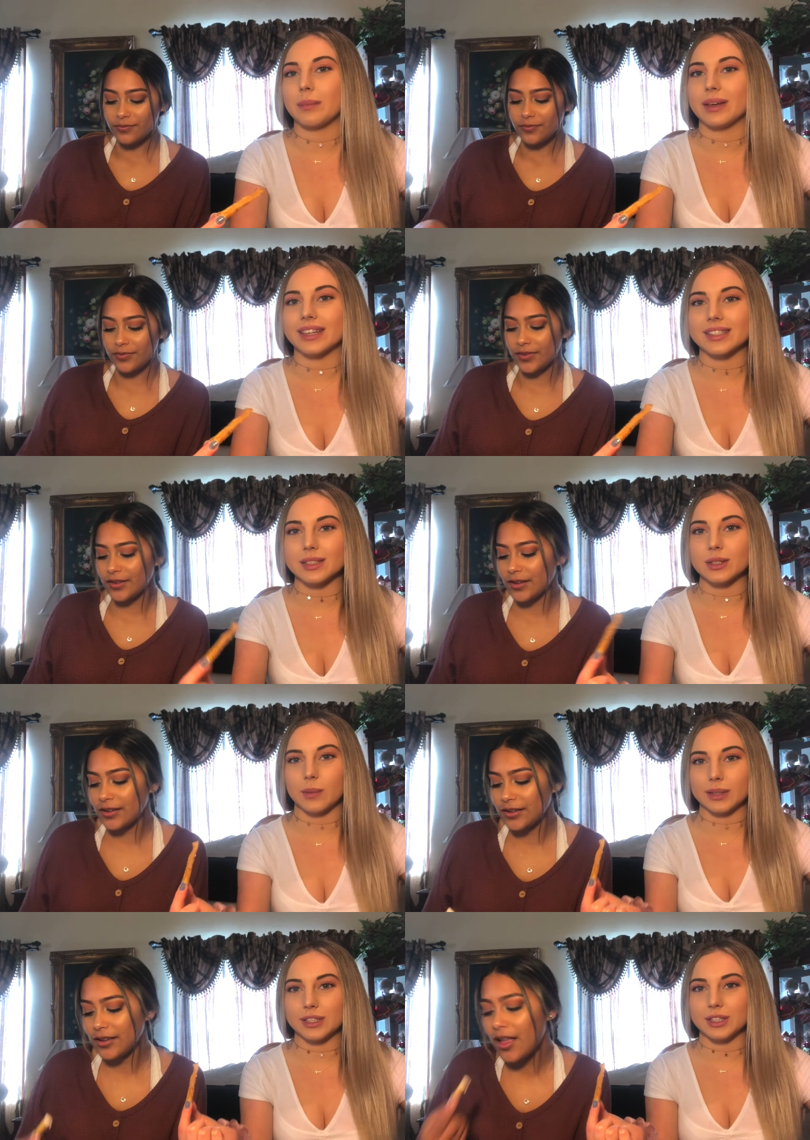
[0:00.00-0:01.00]
Speaker 1: Because there's so
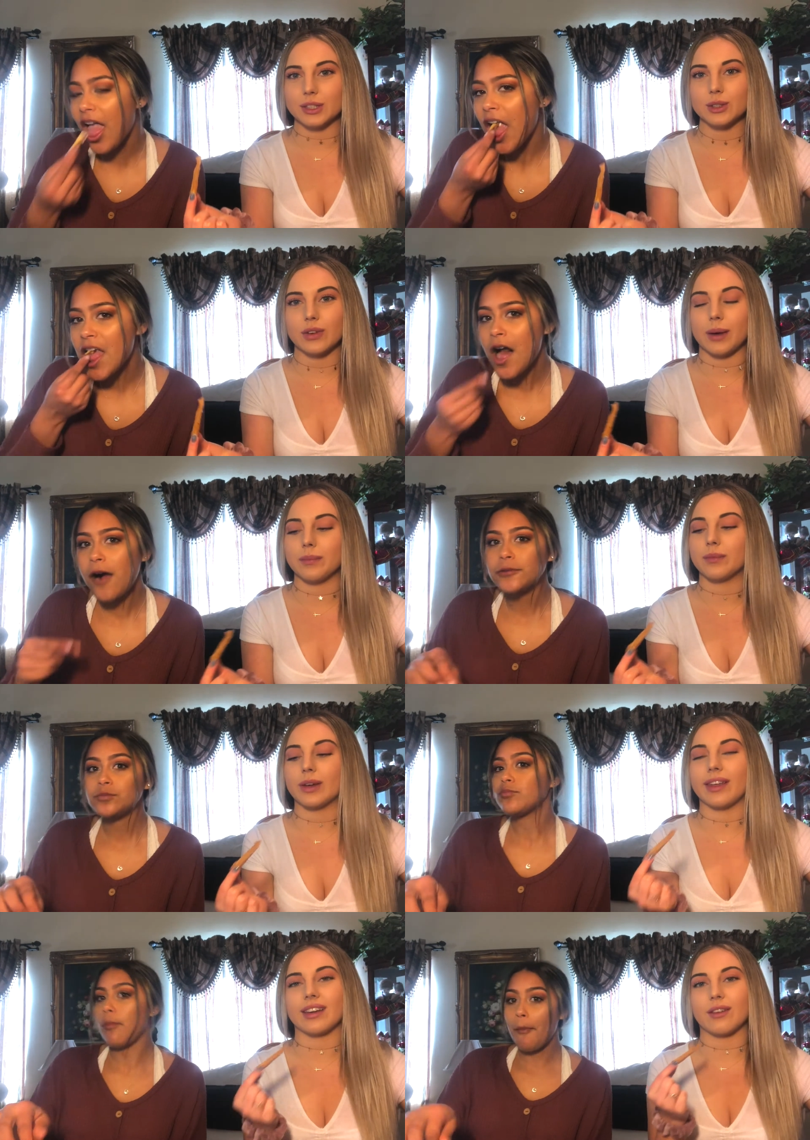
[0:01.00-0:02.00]
much to choose from.
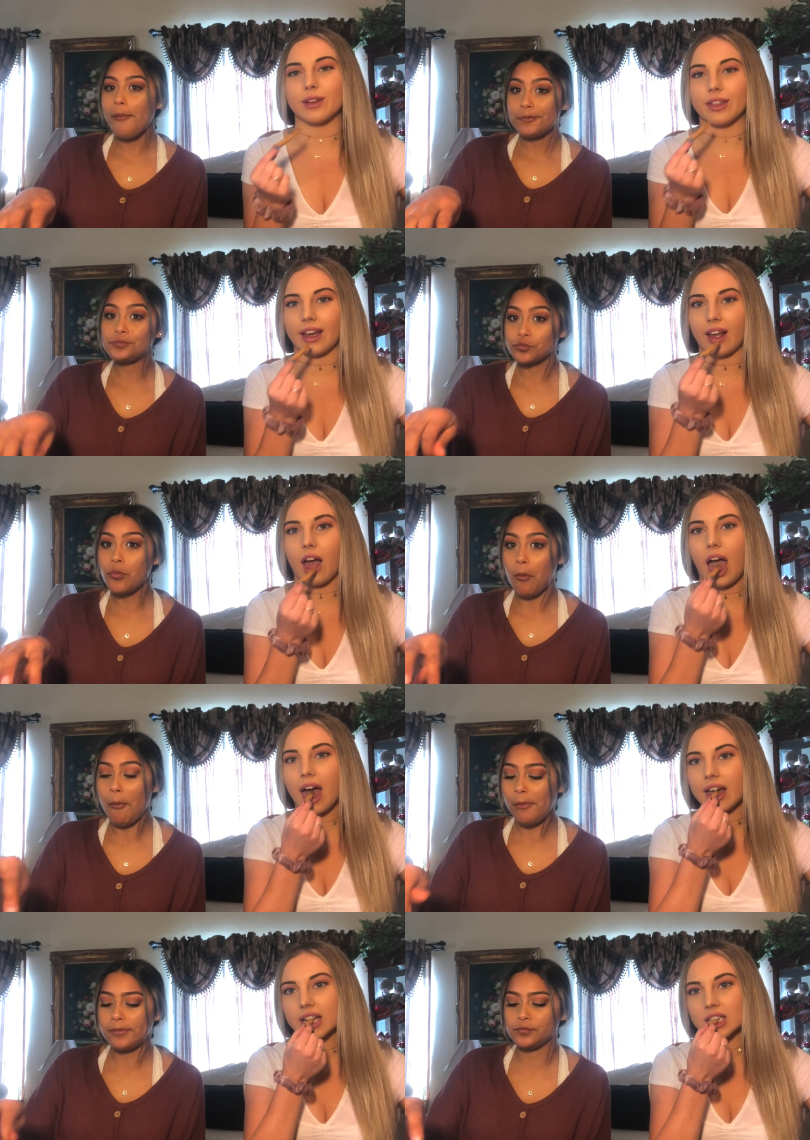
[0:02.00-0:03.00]
We like everything.
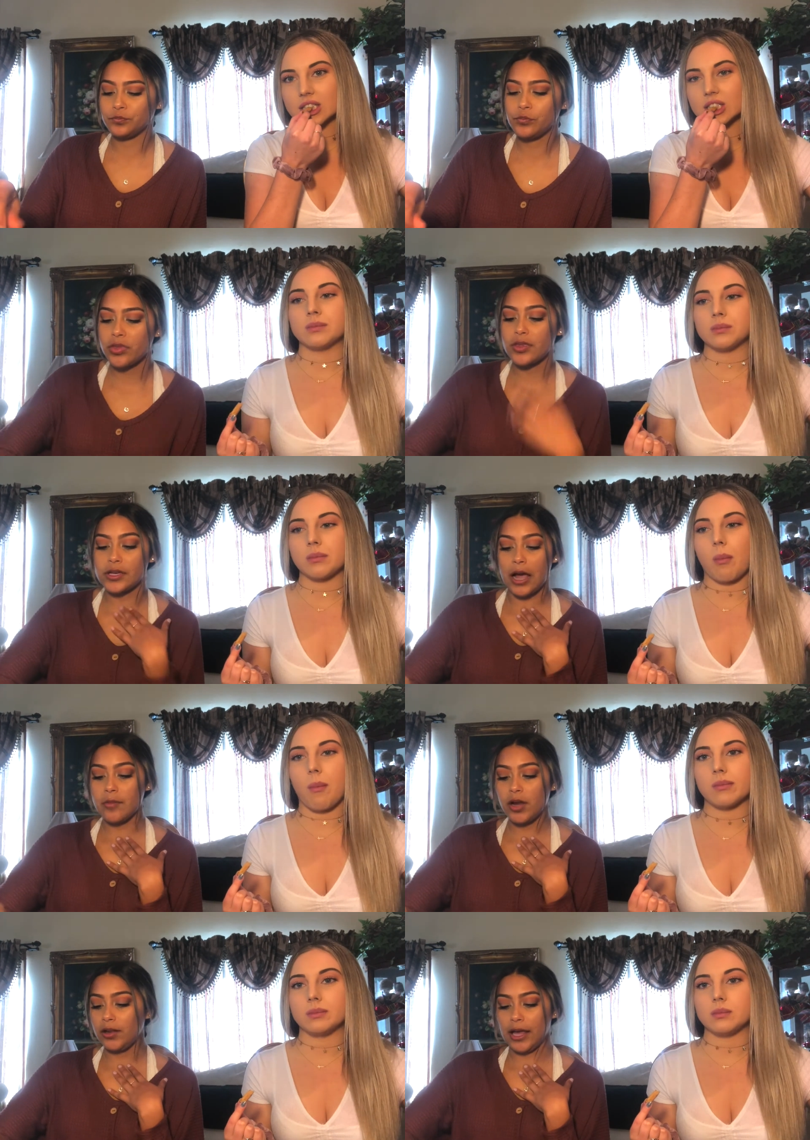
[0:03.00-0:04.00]

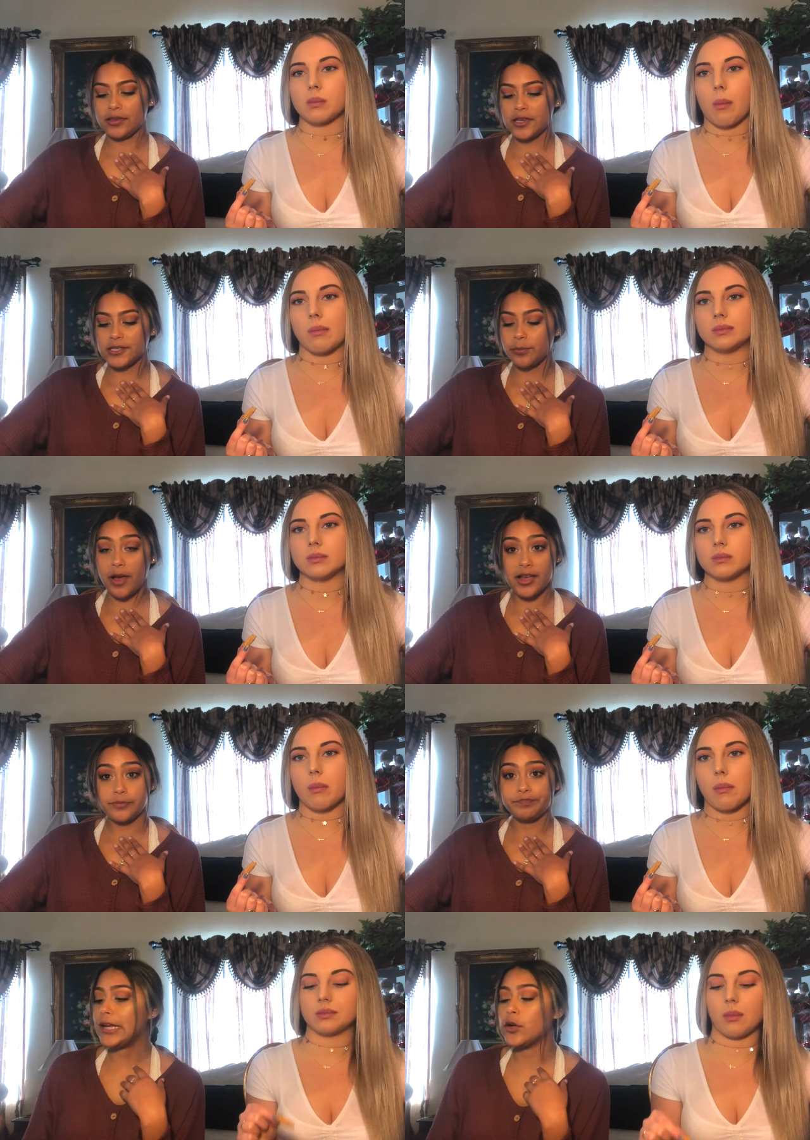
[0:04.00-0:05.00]
Speaker 2: I'm not like this,
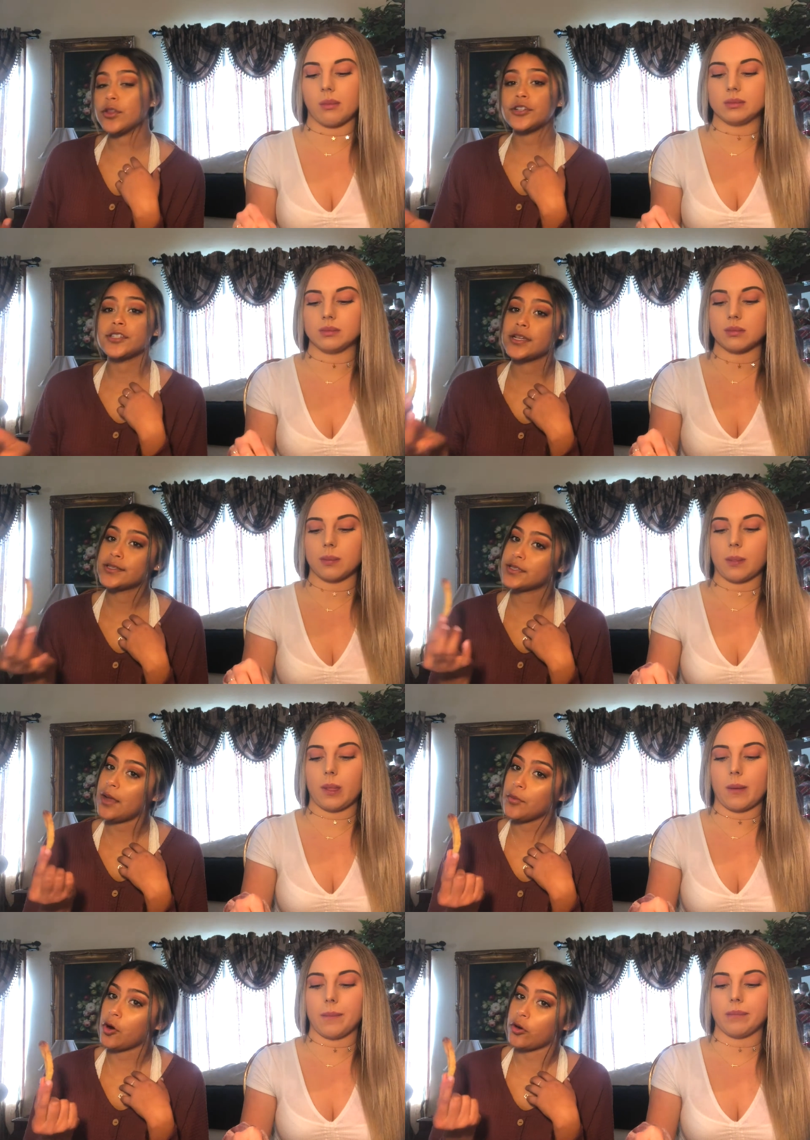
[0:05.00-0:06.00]
but I know there's
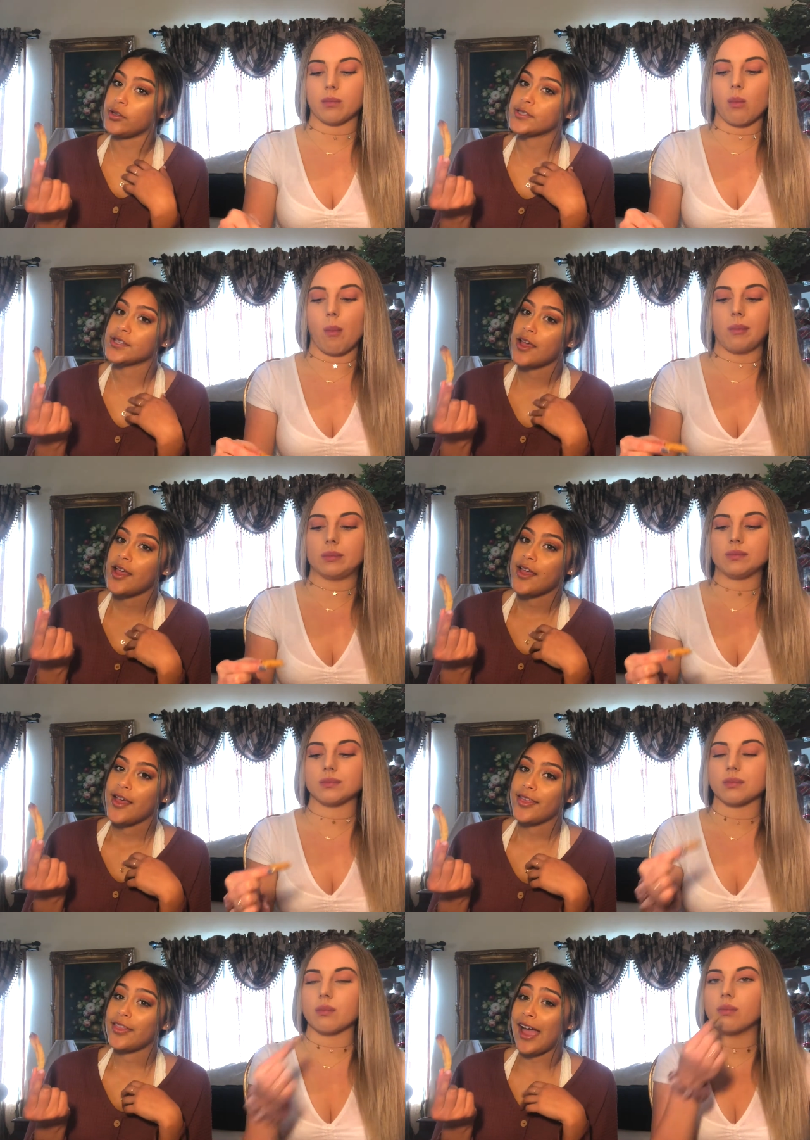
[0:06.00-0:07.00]
some girls
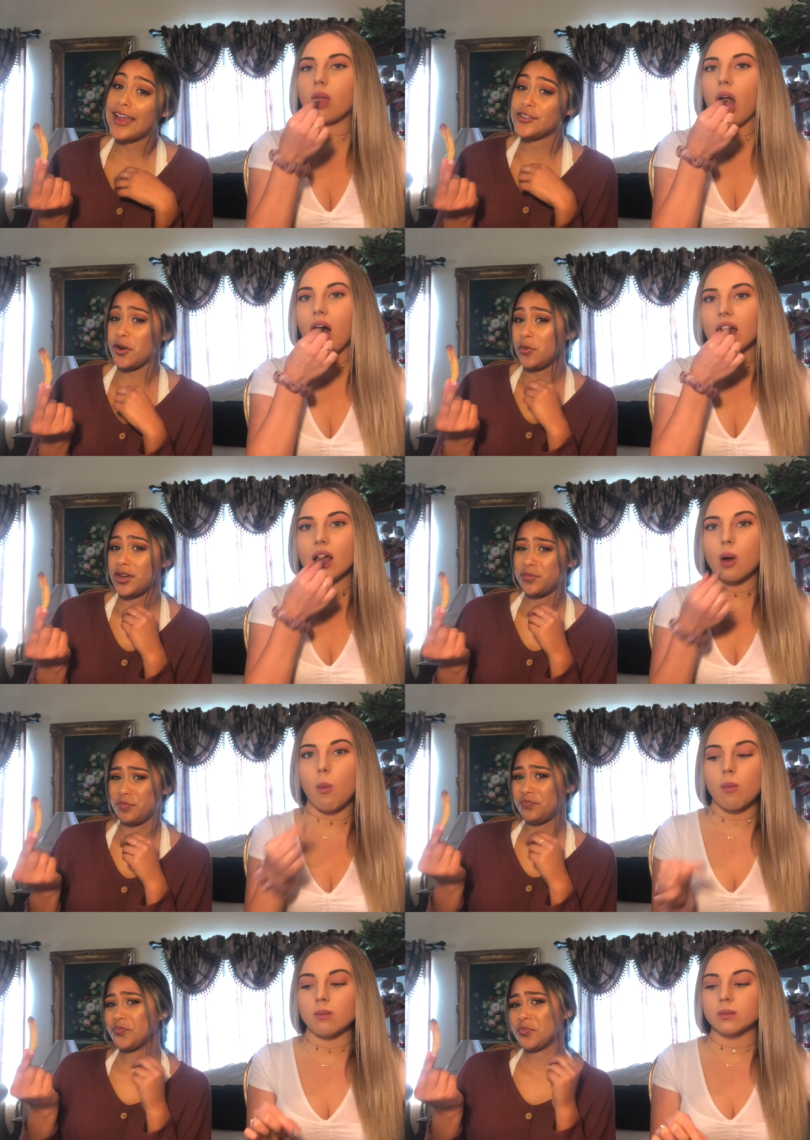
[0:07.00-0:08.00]
that don't want to
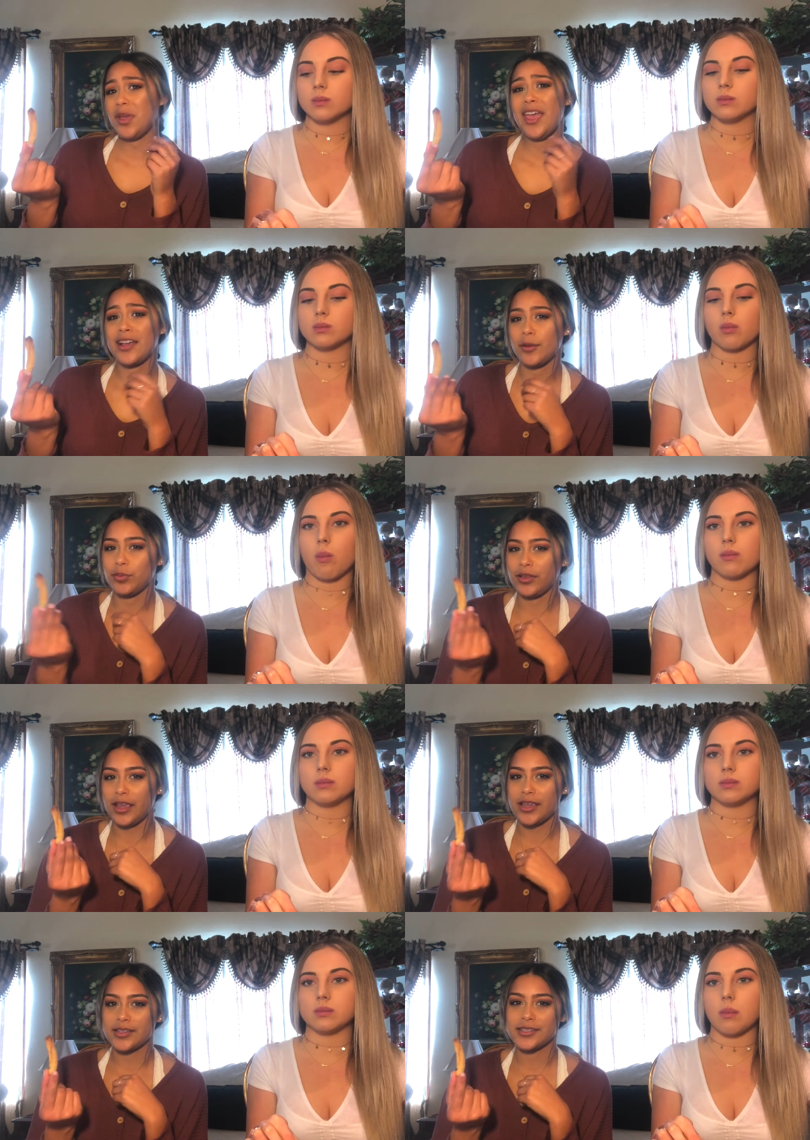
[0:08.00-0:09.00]
pick a
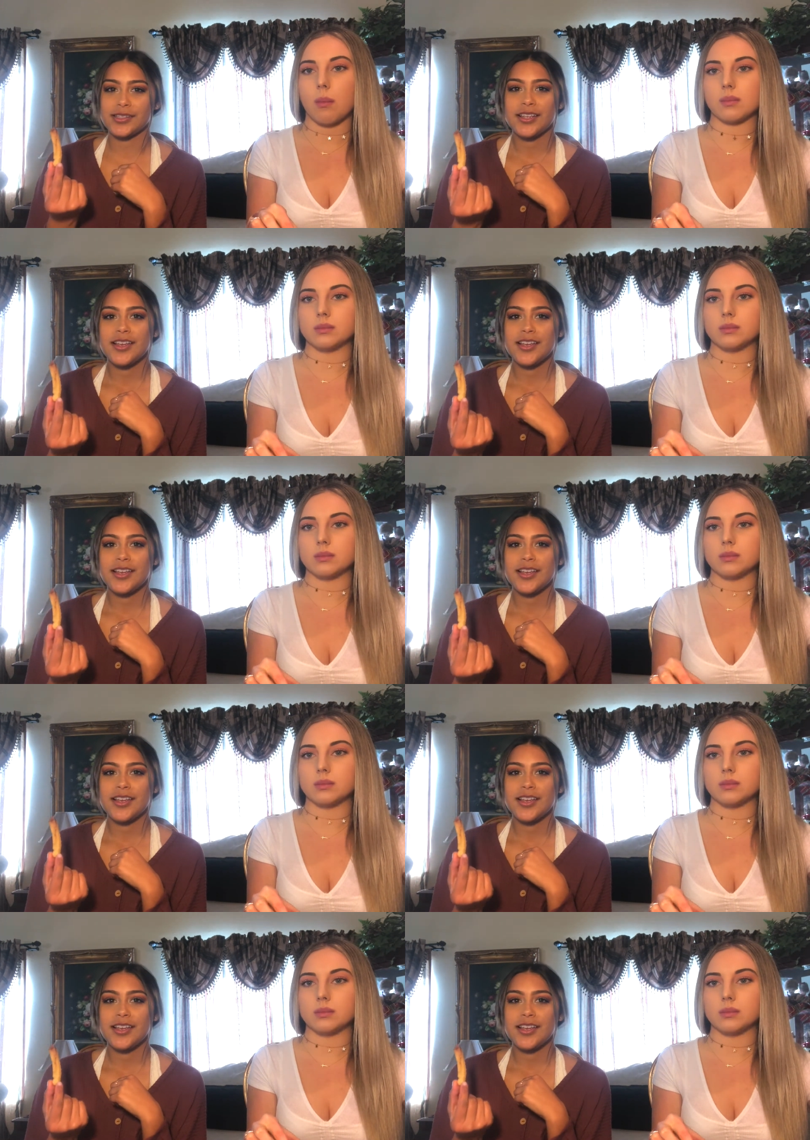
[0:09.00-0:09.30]
place